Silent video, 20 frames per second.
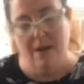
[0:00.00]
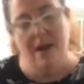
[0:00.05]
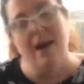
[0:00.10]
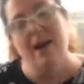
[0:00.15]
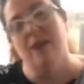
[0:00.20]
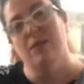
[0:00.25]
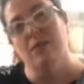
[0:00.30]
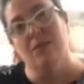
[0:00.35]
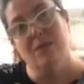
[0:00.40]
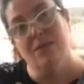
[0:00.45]

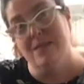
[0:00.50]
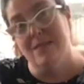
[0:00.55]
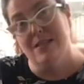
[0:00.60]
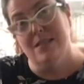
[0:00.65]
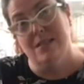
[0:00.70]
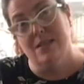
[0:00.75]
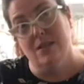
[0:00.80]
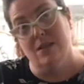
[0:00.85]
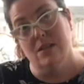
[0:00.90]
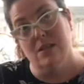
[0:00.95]
I don't know if this
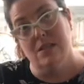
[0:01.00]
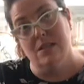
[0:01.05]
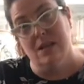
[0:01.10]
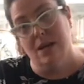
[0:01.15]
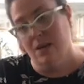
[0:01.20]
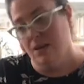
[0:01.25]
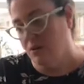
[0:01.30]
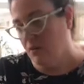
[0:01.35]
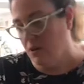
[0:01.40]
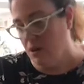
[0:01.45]
is a good
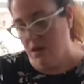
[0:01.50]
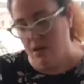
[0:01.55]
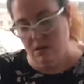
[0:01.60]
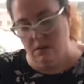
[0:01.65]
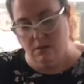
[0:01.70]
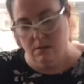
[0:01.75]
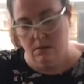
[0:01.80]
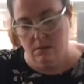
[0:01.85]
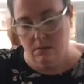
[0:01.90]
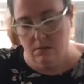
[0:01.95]
sign or not.
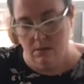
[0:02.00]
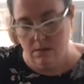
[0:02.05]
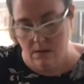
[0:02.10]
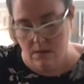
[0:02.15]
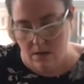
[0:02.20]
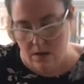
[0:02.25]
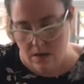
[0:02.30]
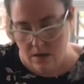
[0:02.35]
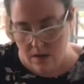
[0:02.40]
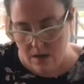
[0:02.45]

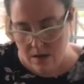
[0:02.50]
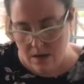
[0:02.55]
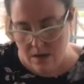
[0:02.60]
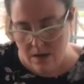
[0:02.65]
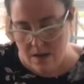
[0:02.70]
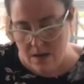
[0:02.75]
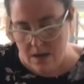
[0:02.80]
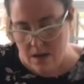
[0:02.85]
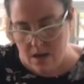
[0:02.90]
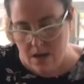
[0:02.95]

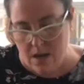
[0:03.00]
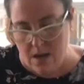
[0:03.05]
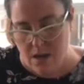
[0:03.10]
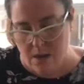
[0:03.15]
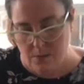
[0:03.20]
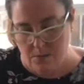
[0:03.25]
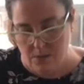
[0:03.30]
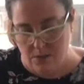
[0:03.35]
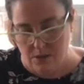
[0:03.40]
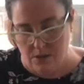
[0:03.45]

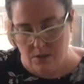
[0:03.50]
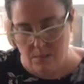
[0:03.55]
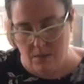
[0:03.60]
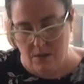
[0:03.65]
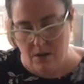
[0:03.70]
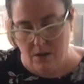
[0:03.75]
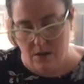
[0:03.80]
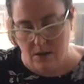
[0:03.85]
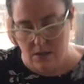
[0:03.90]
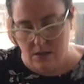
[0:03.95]
I'm just gonna
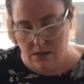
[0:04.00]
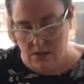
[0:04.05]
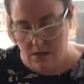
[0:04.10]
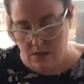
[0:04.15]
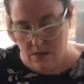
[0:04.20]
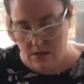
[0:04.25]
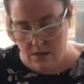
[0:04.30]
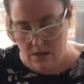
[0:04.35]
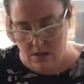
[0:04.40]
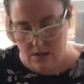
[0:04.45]
be honest.
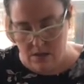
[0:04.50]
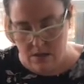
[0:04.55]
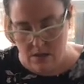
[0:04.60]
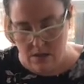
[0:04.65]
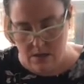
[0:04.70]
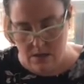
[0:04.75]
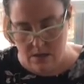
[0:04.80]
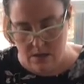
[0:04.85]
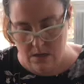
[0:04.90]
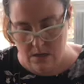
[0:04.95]

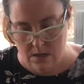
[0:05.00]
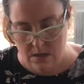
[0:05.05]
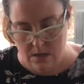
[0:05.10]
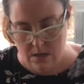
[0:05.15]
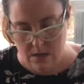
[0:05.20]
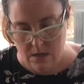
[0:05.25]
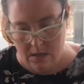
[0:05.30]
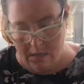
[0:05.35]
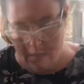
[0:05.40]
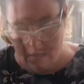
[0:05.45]

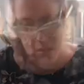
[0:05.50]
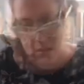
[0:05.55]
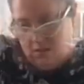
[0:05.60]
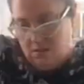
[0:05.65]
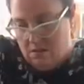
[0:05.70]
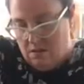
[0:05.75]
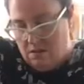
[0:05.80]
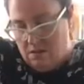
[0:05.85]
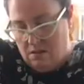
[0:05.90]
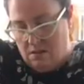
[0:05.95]

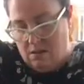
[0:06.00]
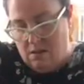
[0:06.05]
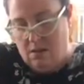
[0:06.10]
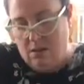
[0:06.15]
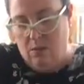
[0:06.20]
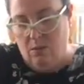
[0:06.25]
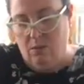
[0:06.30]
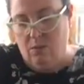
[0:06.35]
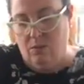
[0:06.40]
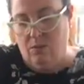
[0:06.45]

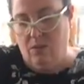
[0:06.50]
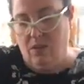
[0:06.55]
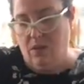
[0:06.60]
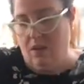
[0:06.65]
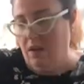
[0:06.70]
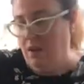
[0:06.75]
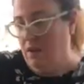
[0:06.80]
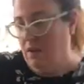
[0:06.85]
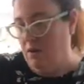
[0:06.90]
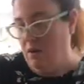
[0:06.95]
I don't
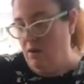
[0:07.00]
think